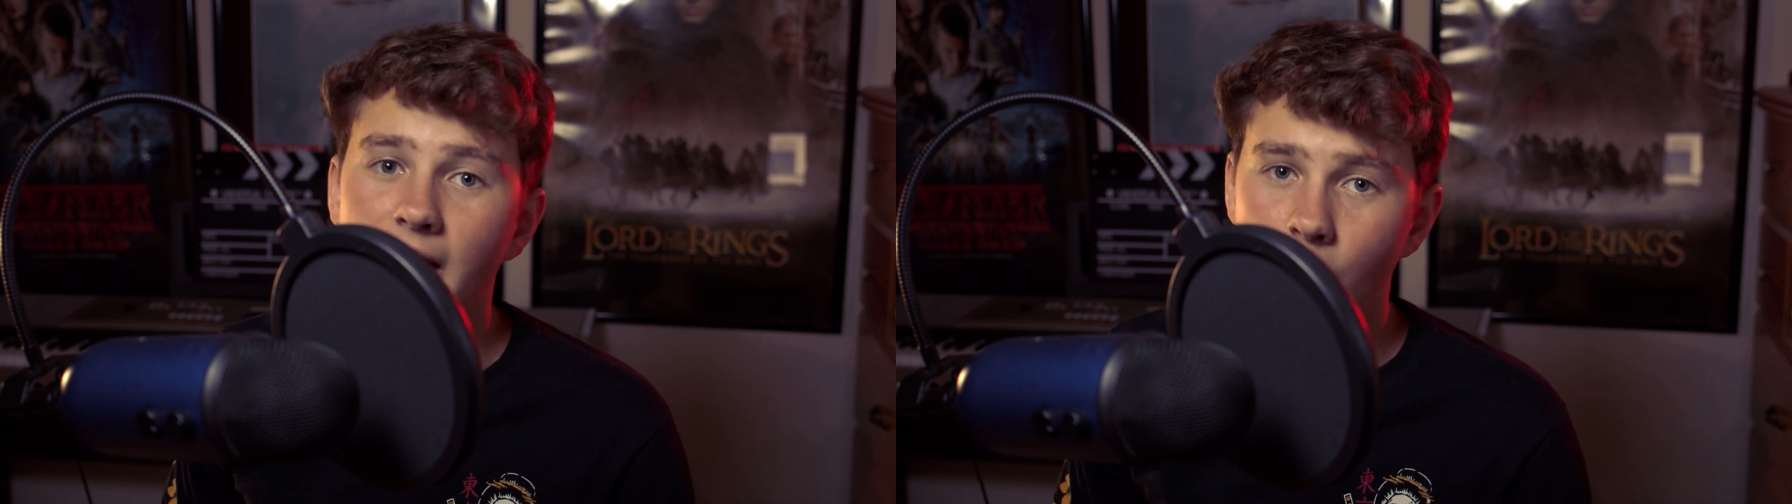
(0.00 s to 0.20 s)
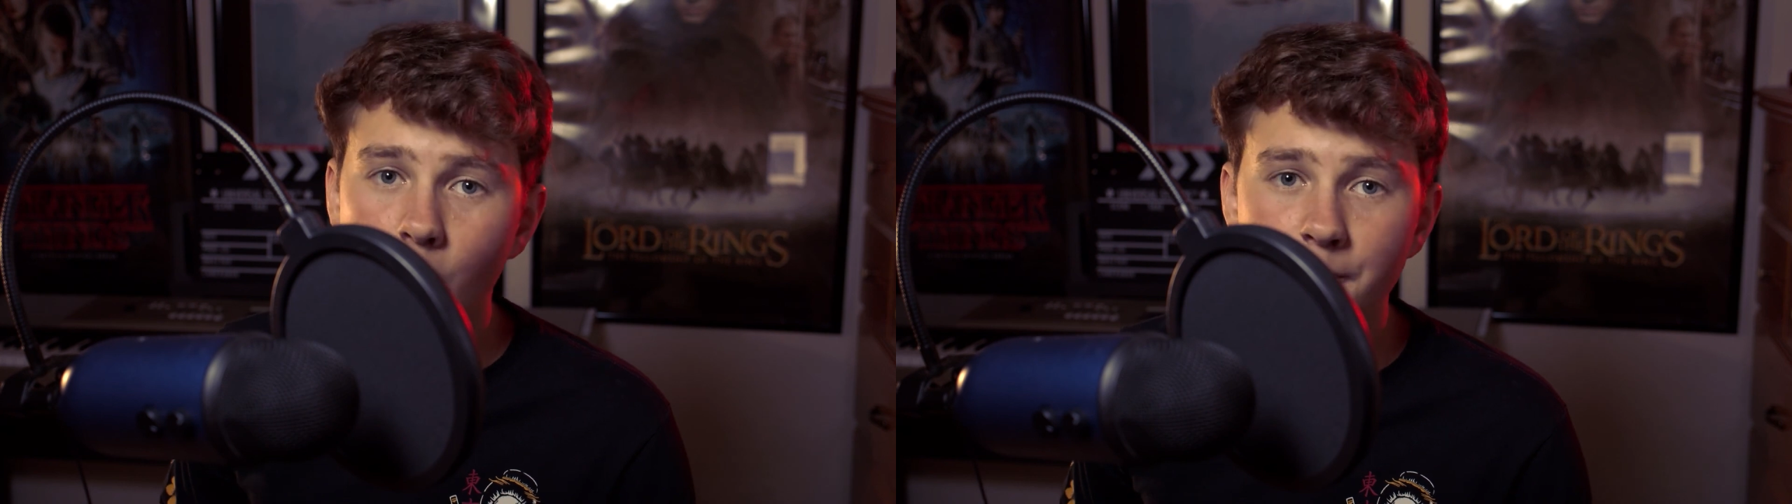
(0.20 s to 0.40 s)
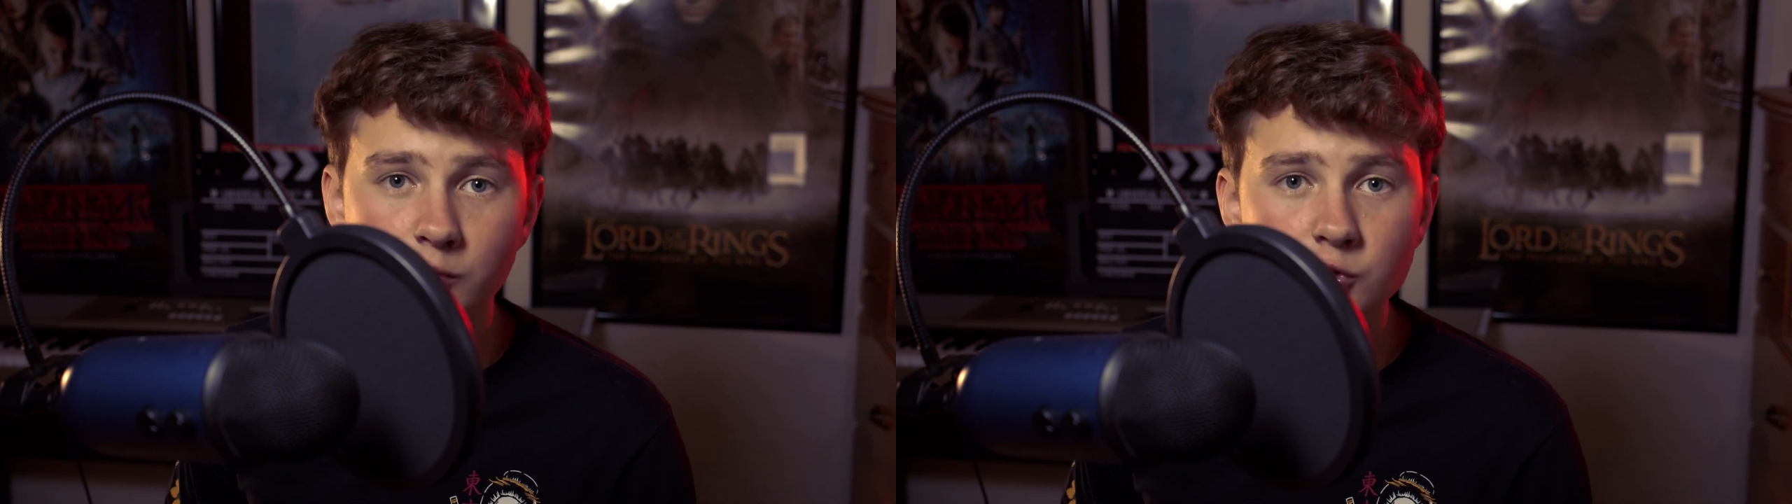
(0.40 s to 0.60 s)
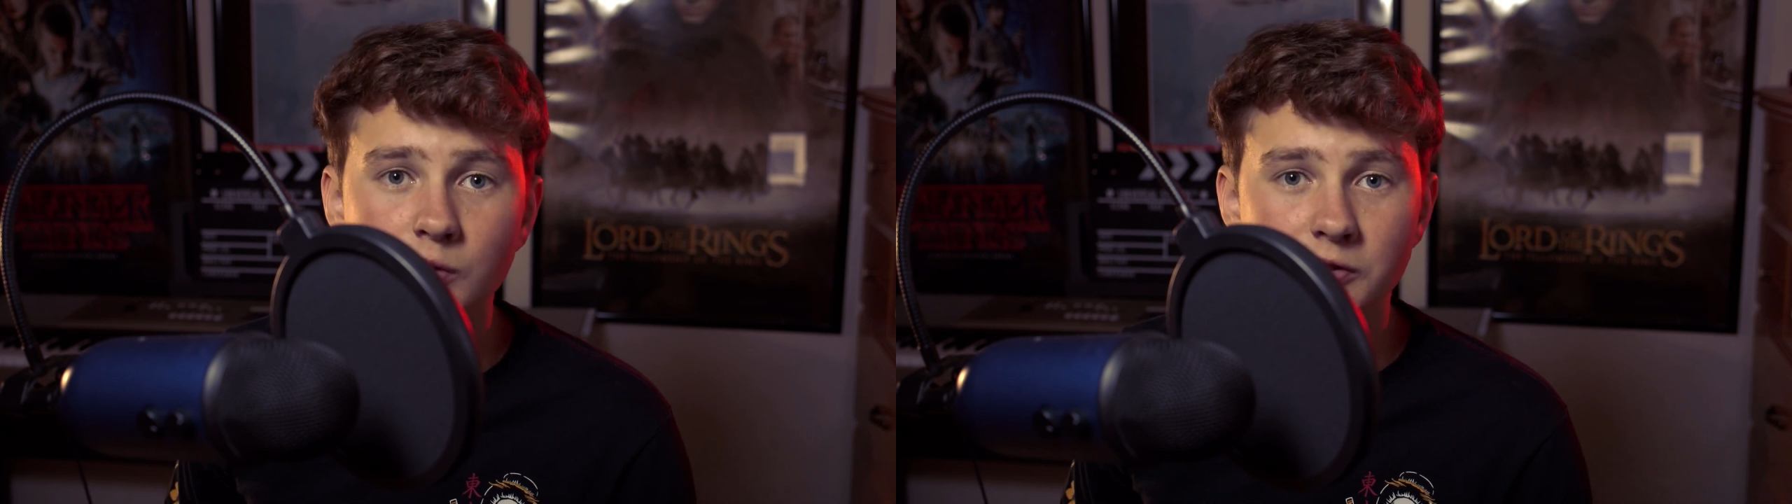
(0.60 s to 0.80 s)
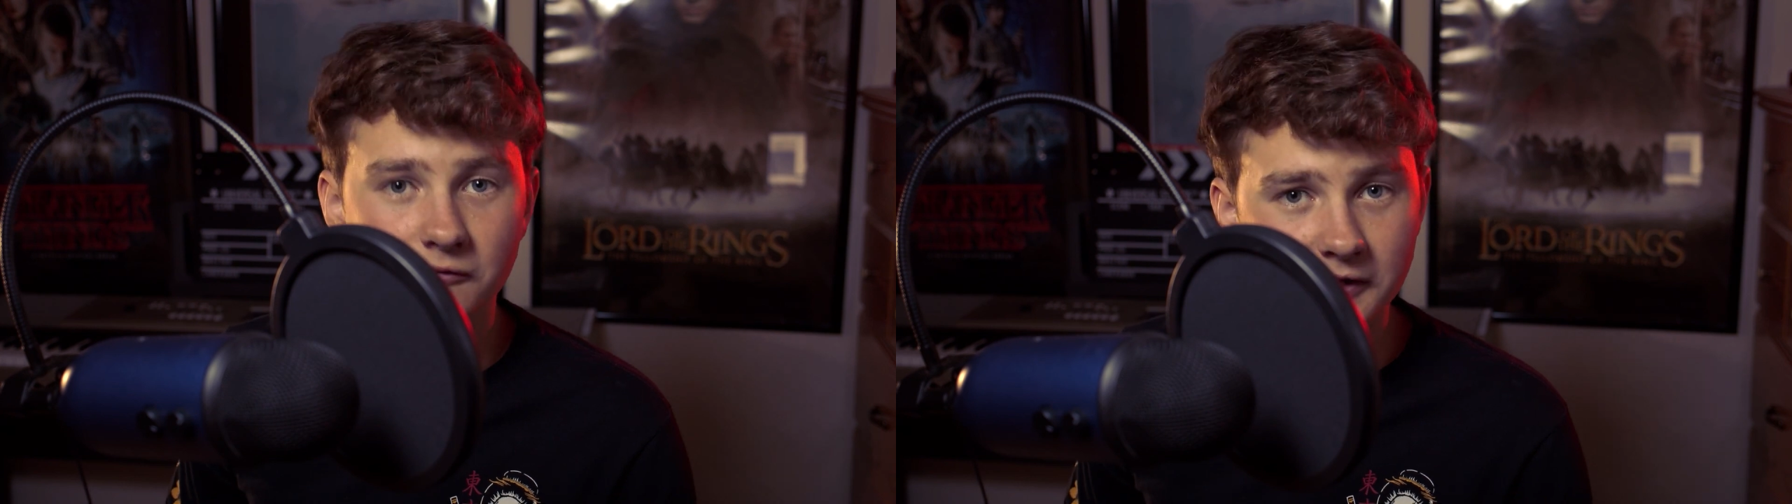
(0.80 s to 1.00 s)
I hope you
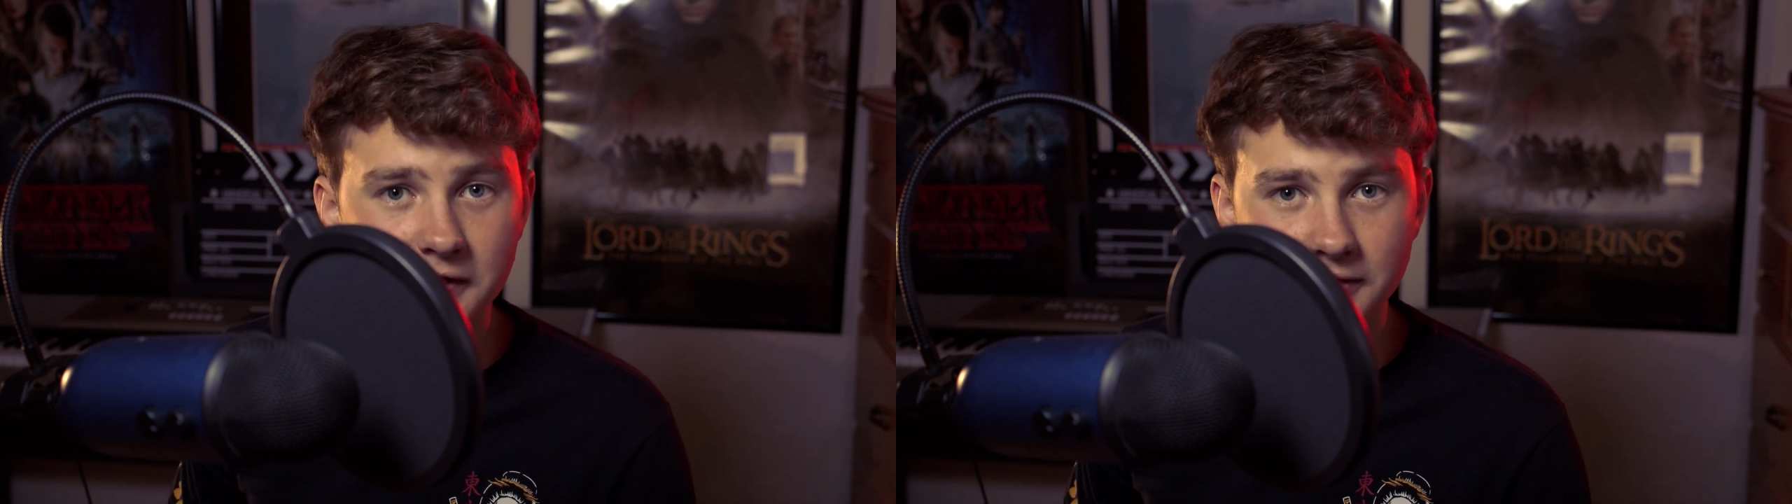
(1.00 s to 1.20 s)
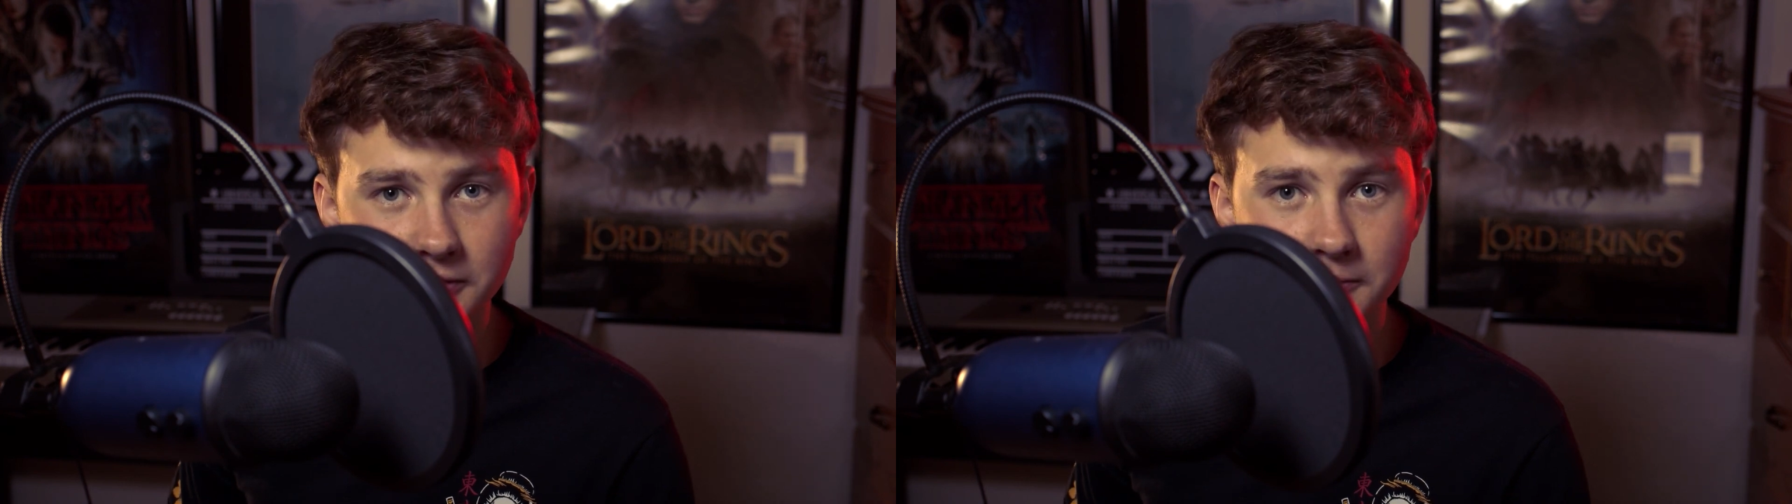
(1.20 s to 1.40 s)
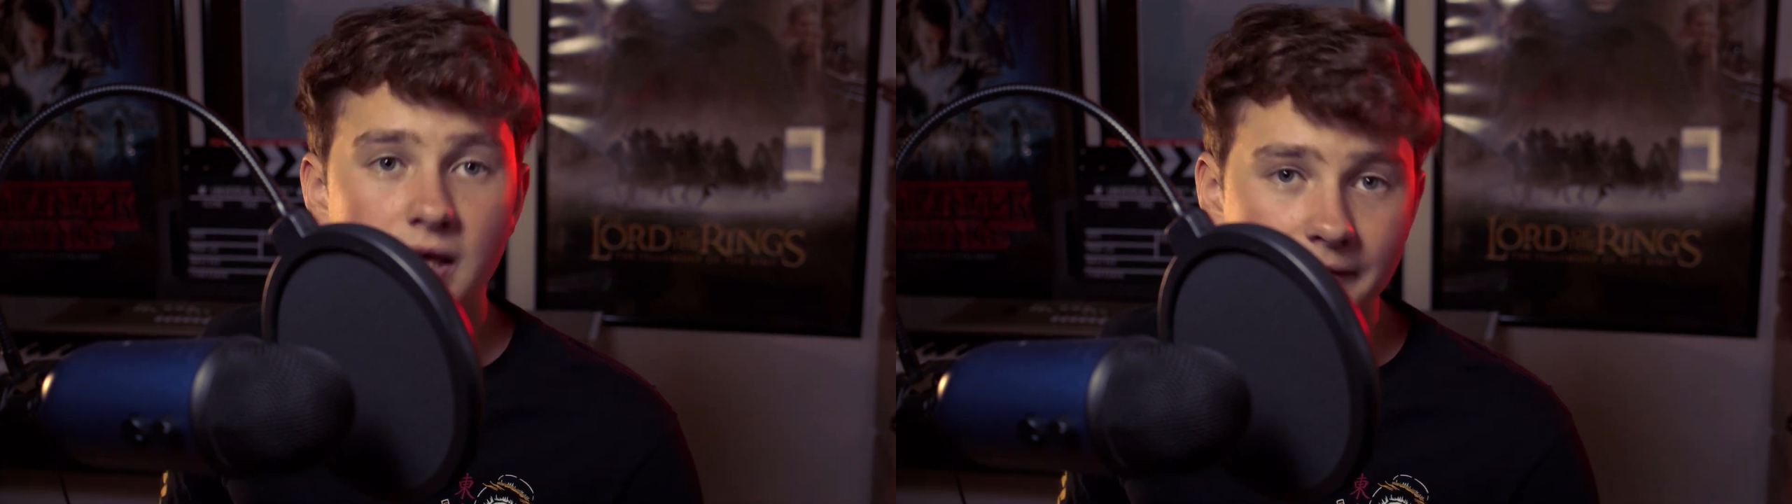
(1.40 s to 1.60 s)
enjoyed the video.